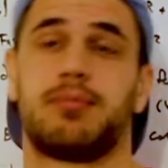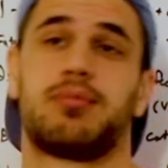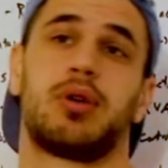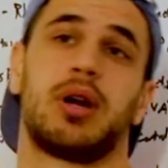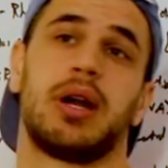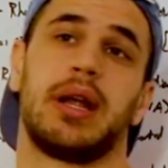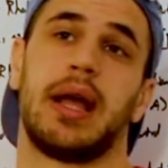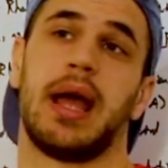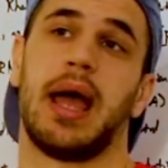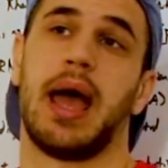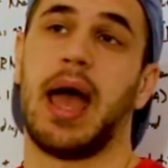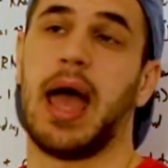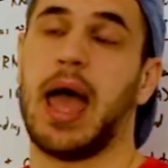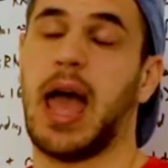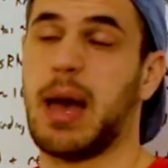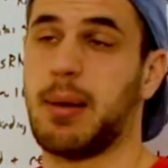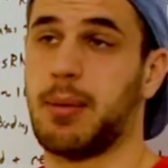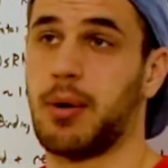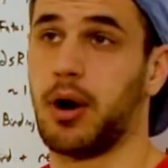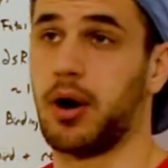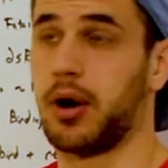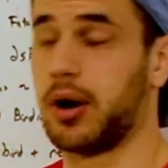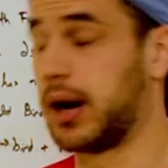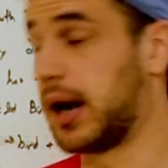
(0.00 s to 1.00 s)

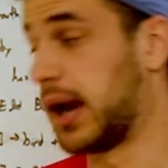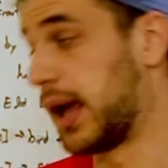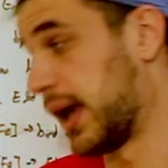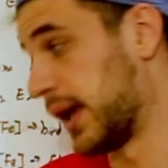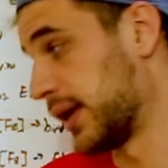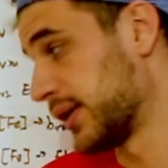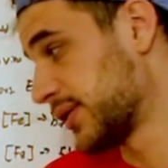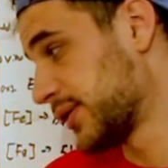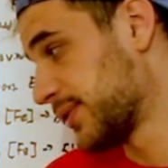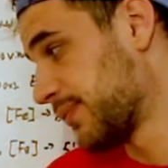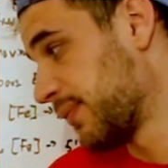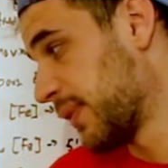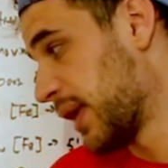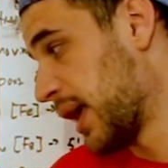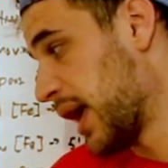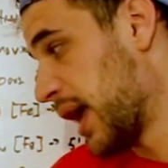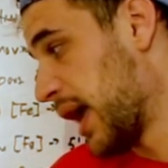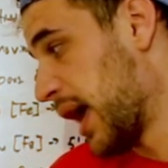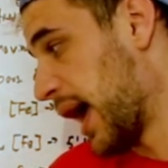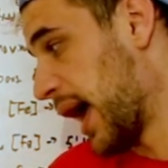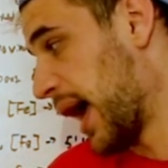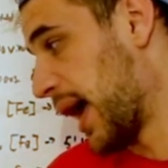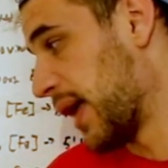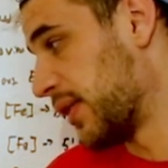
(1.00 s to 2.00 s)
pre-mRNAs,
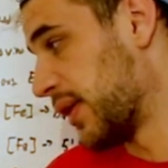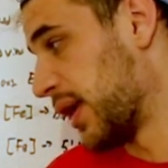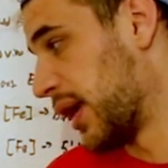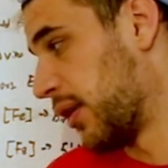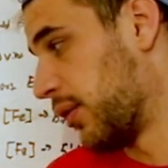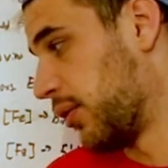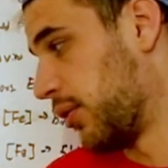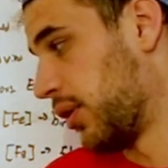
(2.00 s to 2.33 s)
and then